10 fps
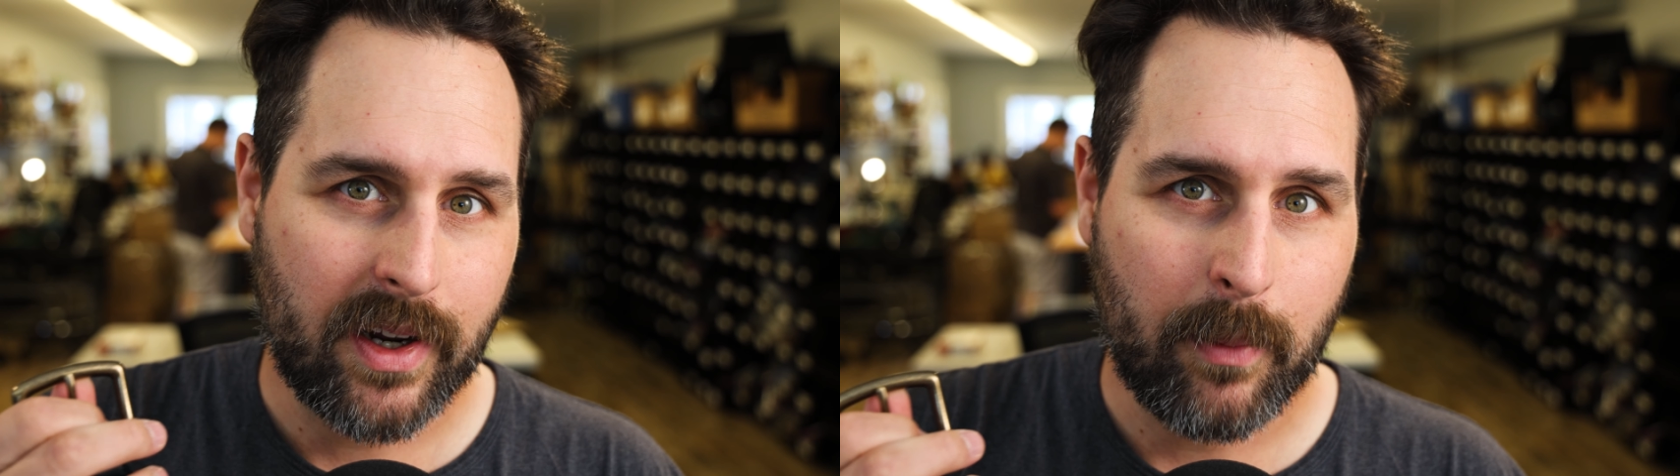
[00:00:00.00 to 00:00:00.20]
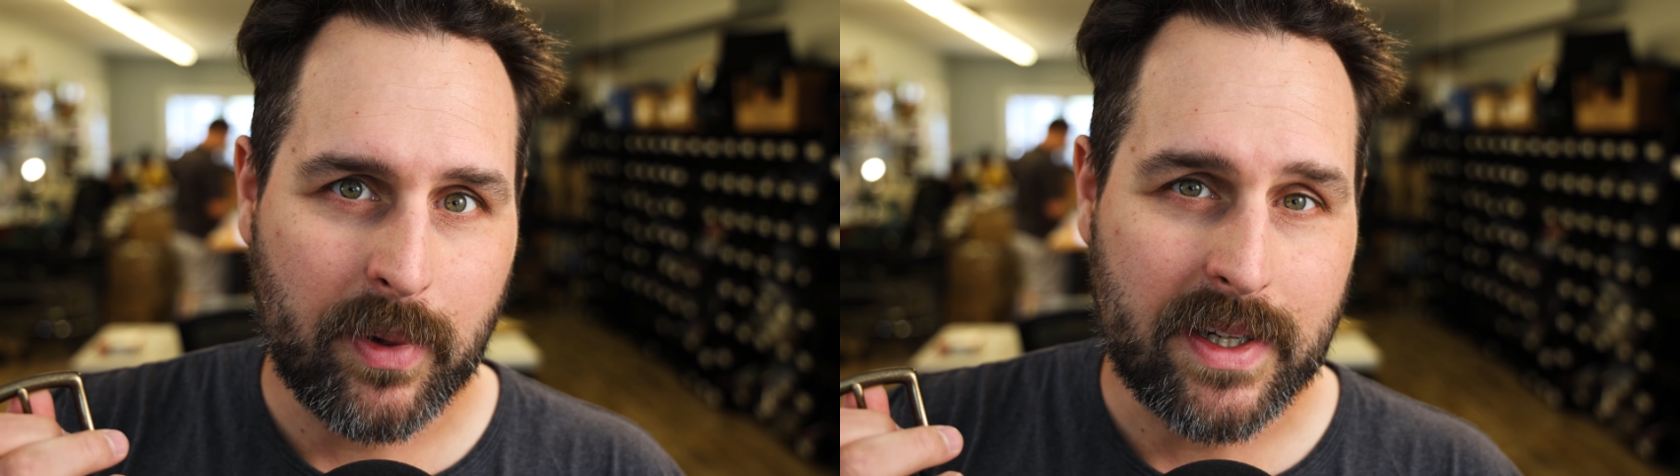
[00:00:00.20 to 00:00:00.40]

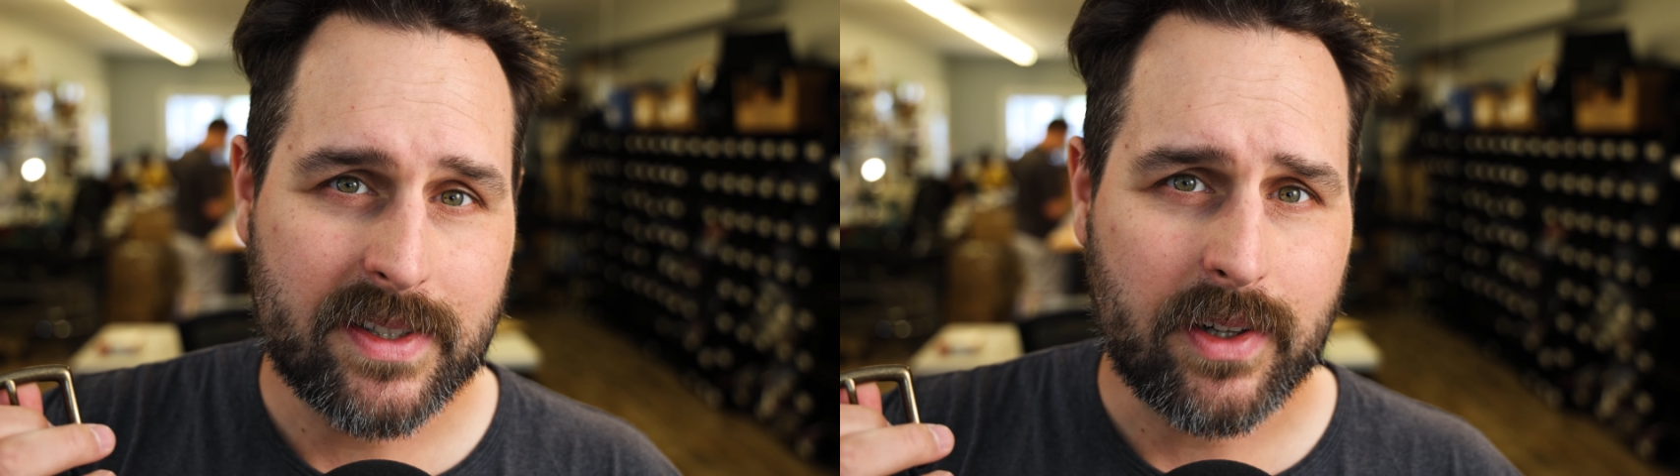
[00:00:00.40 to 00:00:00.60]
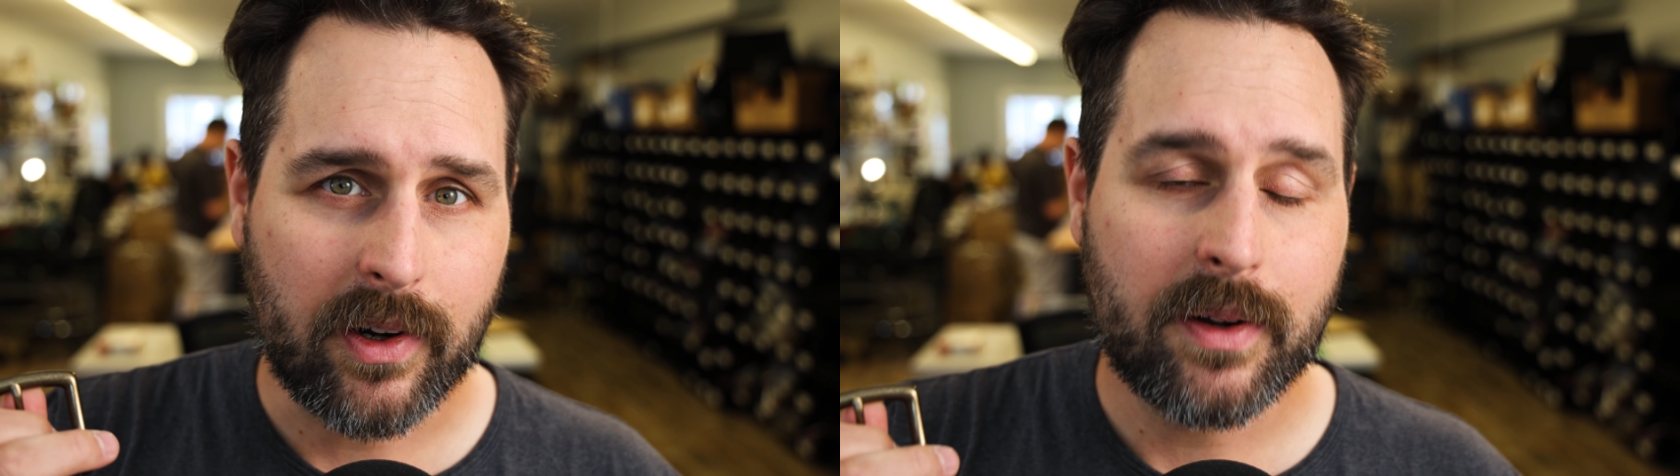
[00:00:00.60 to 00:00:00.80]
Company
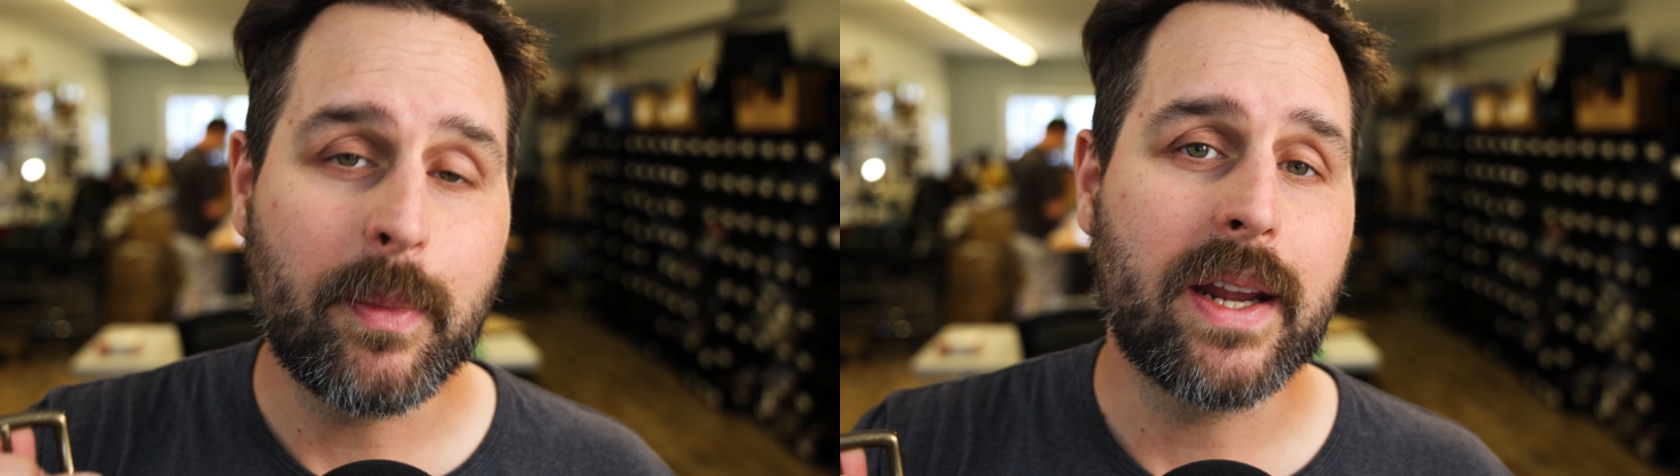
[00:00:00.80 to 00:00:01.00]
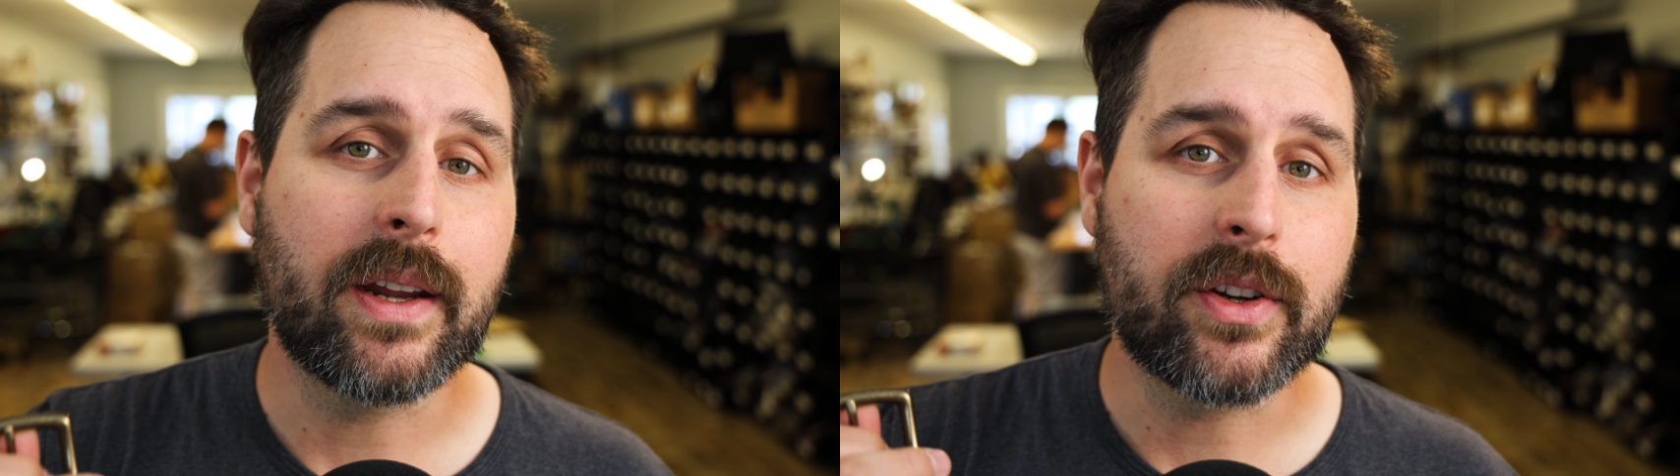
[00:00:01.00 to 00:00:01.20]
started
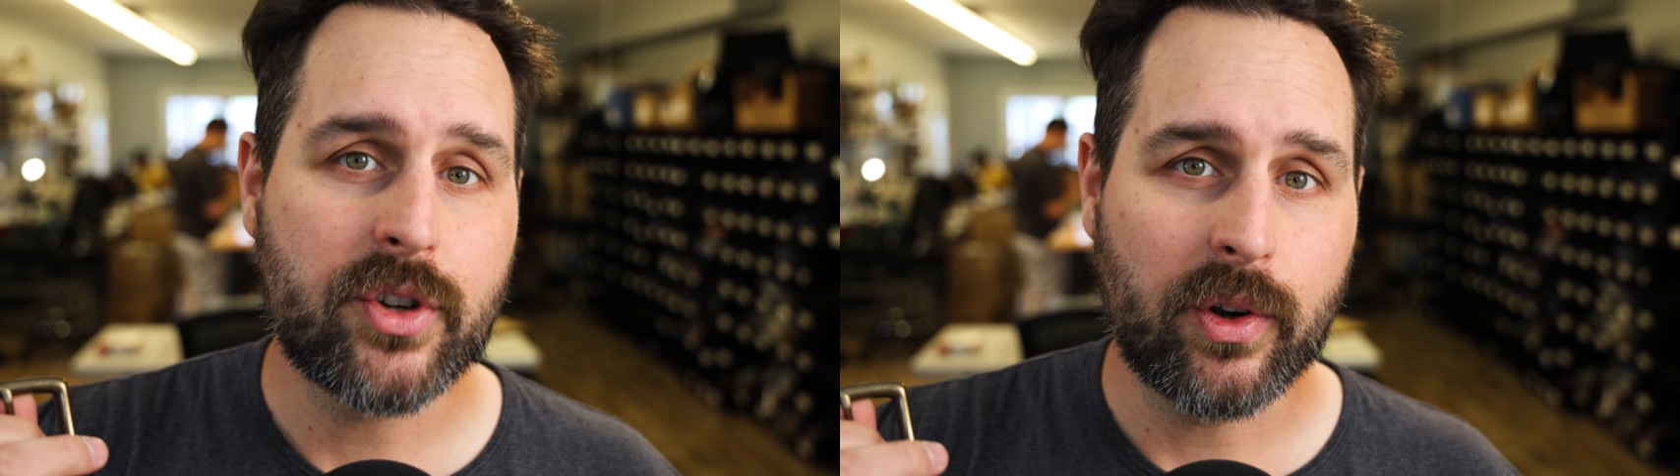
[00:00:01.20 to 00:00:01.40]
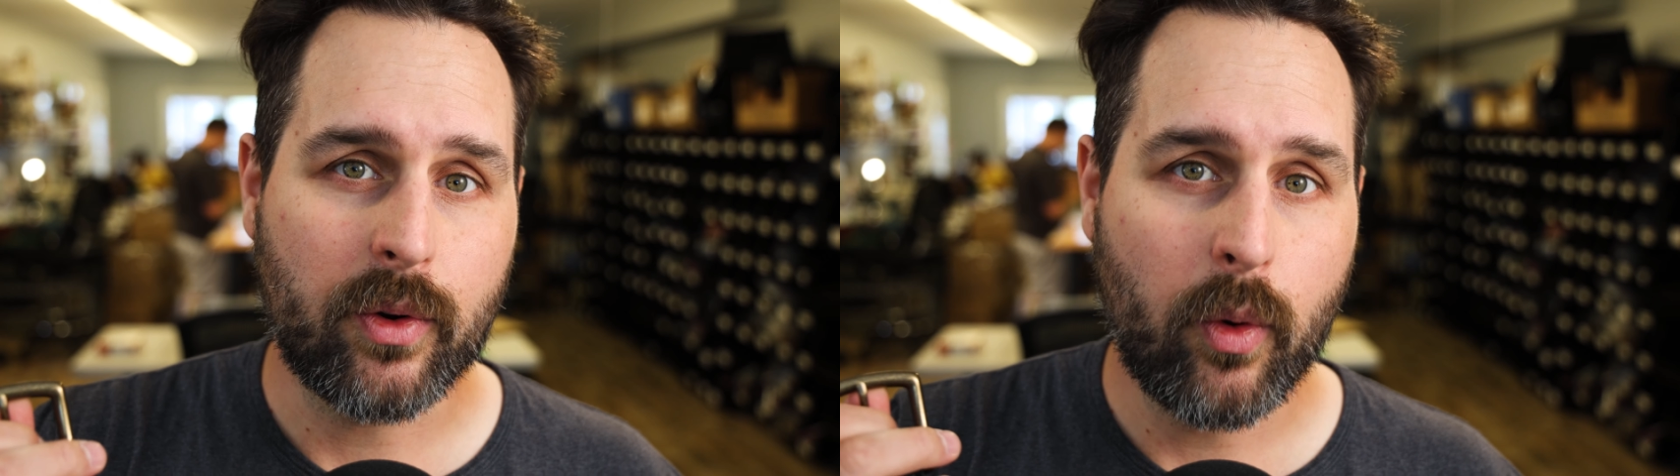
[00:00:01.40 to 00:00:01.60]
making
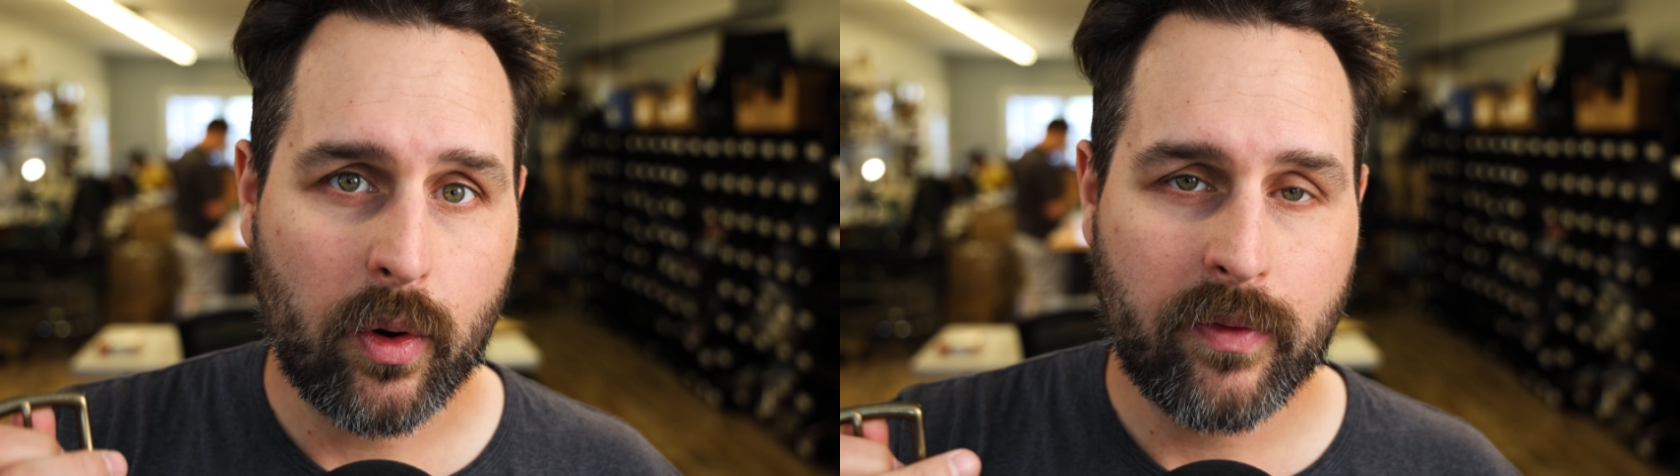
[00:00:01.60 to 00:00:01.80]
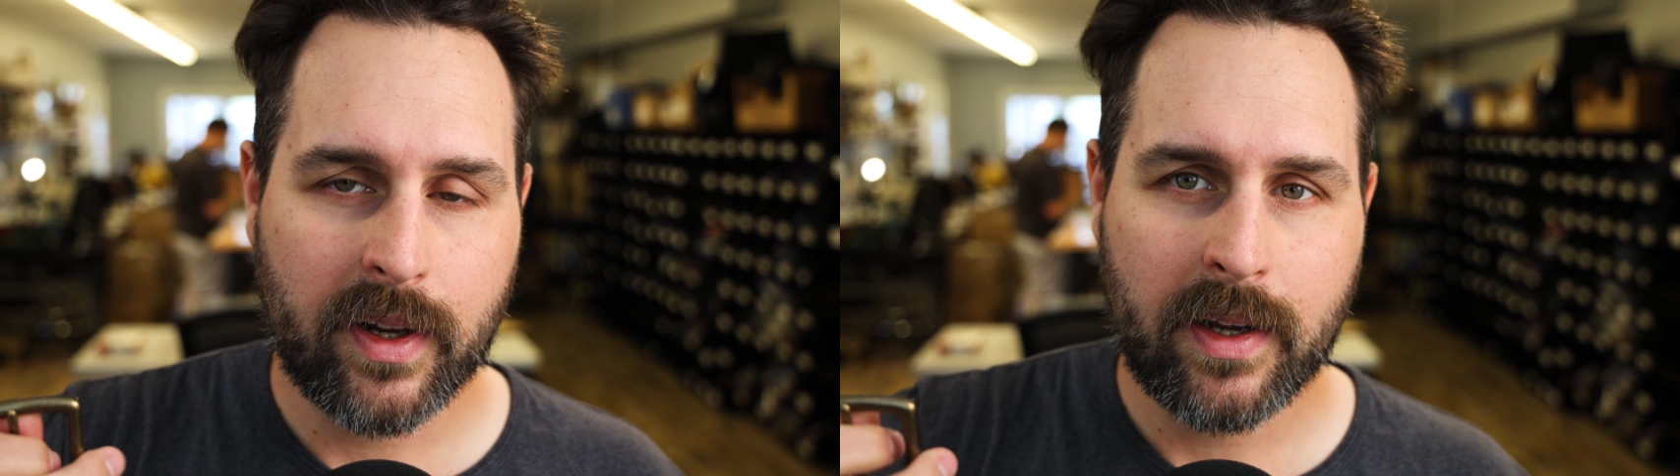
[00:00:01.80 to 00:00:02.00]
shell
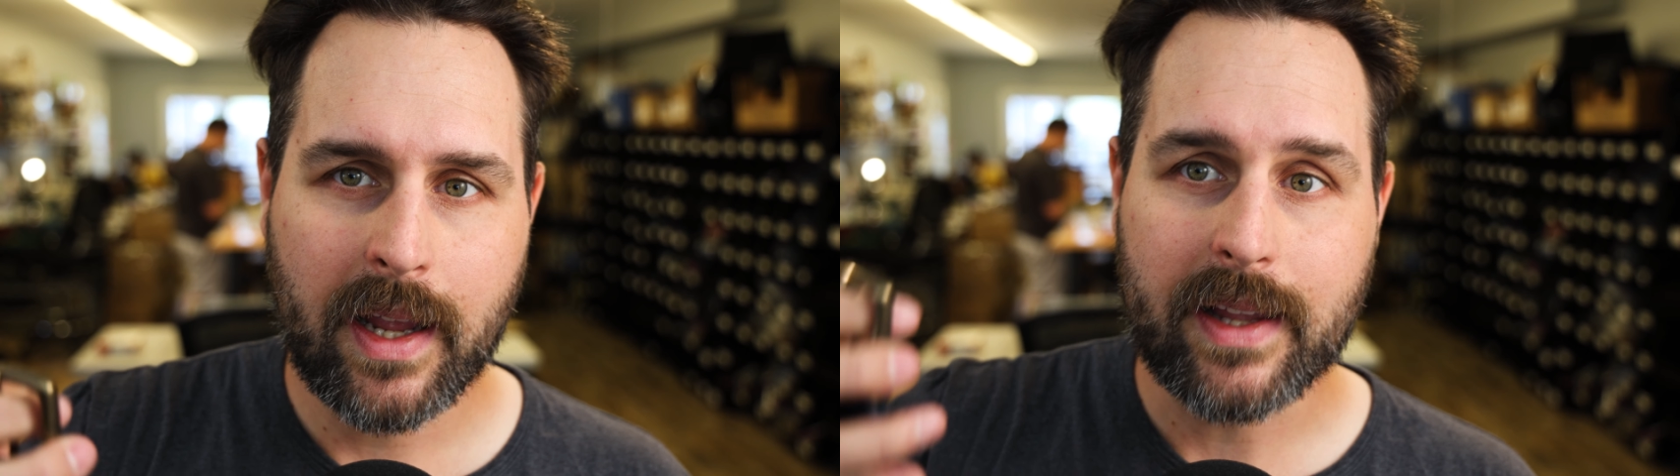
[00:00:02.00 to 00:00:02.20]
Cordovan